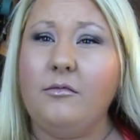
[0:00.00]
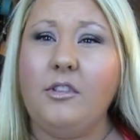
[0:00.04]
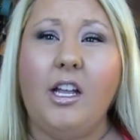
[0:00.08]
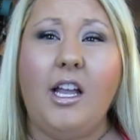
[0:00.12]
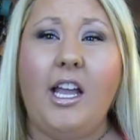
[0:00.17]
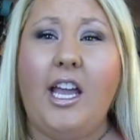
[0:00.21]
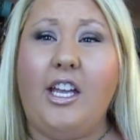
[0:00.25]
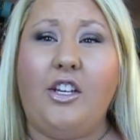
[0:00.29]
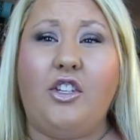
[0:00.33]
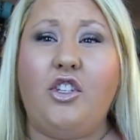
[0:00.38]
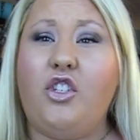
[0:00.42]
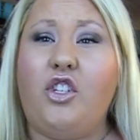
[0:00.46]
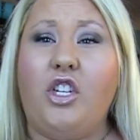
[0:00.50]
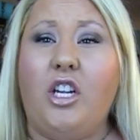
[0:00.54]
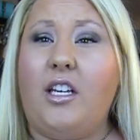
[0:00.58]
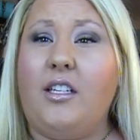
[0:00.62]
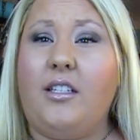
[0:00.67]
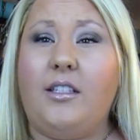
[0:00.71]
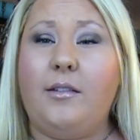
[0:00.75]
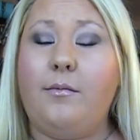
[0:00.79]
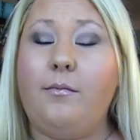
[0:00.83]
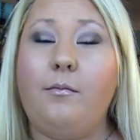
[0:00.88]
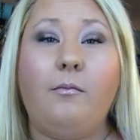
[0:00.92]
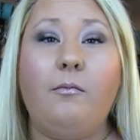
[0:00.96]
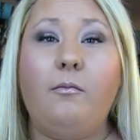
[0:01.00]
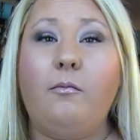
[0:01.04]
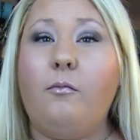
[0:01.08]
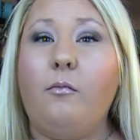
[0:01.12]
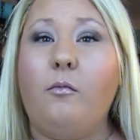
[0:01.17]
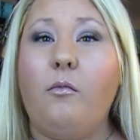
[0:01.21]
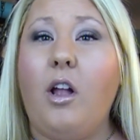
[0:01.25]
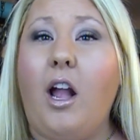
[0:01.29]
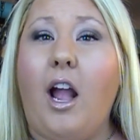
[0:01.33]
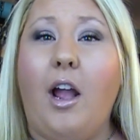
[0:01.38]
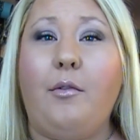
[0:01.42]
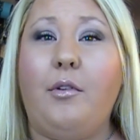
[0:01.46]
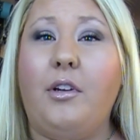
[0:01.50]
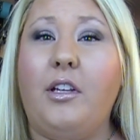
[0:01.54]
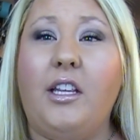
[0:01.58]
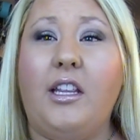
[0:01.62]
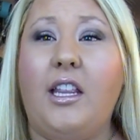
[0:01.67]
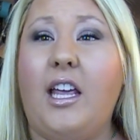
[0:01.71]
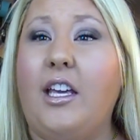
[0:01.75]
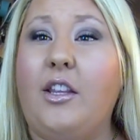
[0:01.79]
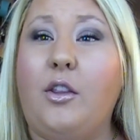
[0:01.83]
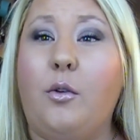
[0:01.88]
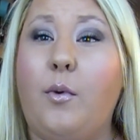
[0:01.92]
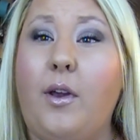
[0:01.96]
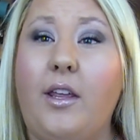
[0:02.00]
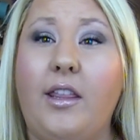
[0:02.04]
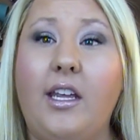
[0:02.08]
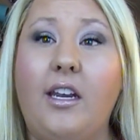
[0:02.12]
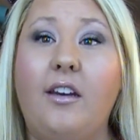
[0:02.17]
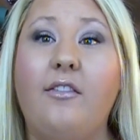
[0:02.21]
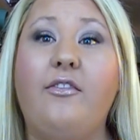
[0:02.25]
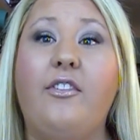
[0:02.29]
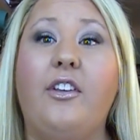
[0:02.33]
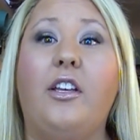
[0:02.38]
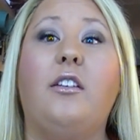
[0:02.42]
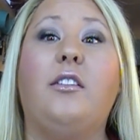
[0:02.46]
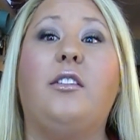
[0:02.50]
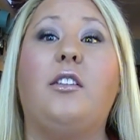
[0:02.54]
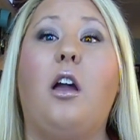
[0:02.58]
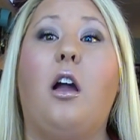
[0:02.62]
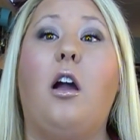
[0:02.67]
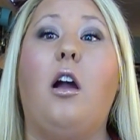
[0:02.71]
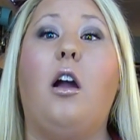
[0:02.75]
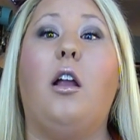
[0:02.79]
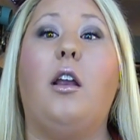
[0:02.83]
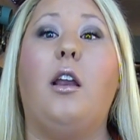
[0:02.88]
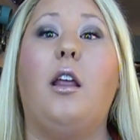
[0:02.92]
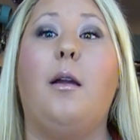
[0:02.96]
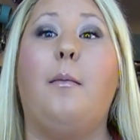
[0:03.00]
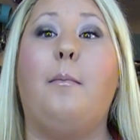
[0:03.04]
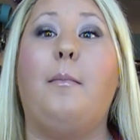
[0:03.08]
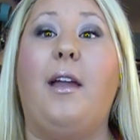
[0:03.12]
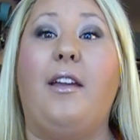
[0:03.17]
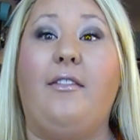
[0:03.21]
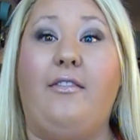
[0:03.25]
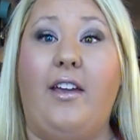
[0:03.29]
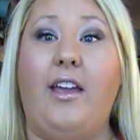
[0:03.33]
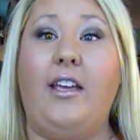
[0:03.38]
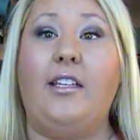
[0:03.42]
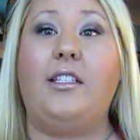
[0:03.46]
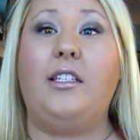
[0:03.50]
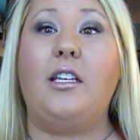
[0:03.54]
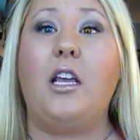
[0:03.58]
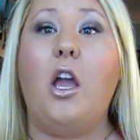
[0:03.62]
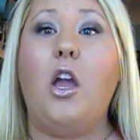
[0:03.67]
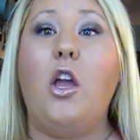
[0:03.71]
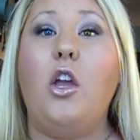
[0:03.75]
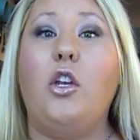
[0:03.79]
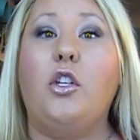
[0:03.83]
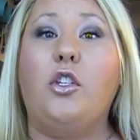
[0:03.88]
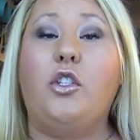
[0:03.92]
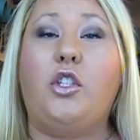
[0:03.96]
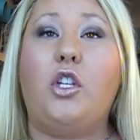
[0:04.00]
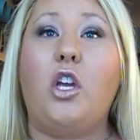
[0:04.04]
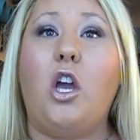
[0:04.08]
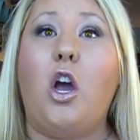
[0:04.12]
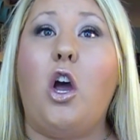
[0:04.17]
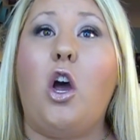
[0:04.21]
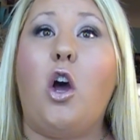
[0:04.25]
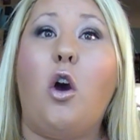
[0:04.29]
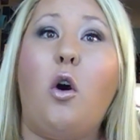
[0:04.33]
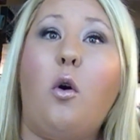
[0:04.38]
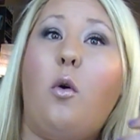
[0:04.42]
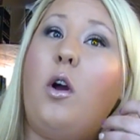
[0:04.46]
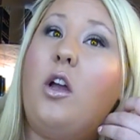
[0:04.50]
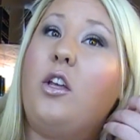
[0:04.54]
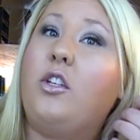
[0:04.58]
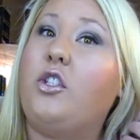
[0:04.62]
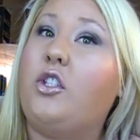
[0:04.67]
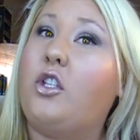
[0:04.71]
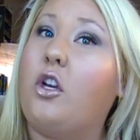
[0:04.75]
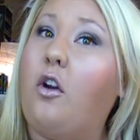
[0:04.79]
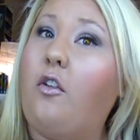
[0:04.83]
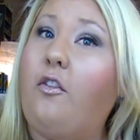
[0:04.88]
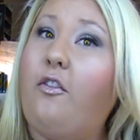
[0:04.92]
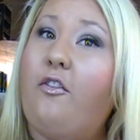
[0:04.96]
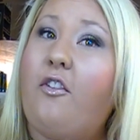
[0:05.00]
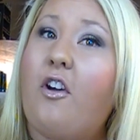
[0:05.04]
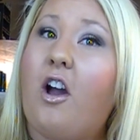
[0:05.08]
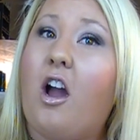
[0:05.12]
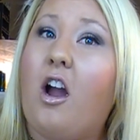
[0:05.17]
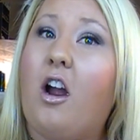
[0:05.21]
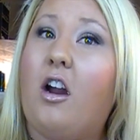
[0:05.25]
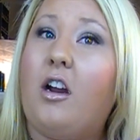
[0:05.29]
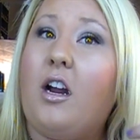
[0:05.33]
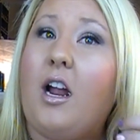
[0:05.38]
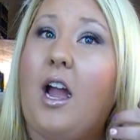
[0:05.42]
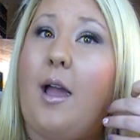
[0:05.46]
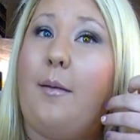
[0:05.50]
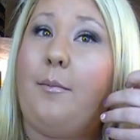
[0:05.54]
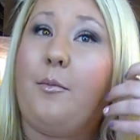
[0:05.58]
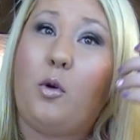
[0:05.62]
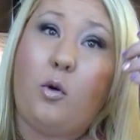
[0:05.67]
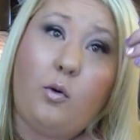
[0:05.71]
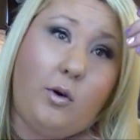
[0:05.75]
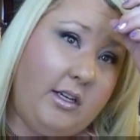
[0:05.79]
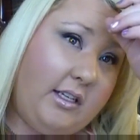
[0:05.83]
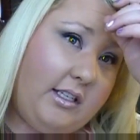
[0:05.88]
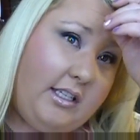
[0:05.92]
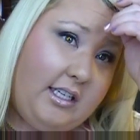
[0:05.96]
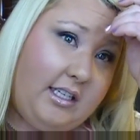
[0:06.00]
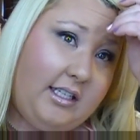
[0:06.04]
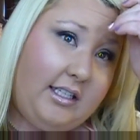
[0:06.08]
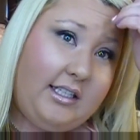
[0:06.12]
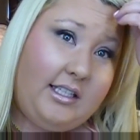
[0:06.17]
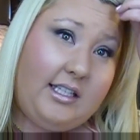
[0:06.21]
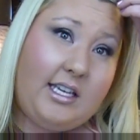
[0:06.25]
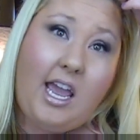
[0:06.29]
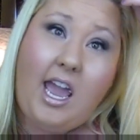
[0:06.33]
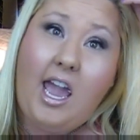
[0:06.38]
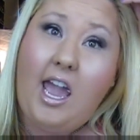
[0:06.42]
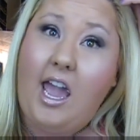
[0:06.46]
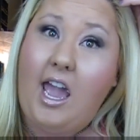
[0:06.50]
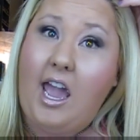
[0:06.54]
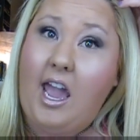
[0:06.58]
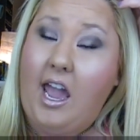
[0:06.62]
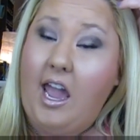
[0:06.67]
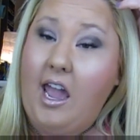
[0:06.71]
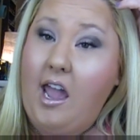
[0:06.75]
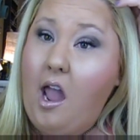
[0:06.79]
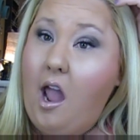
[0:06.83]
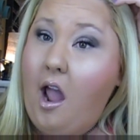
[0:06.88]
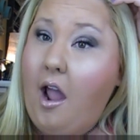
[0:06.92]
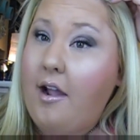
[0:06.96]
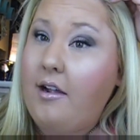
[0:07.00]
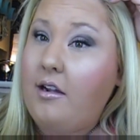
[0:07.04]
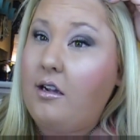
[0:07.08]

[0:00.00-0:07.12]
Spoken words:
it's just, I really like the way that it feels on my face. So far, I'm going to say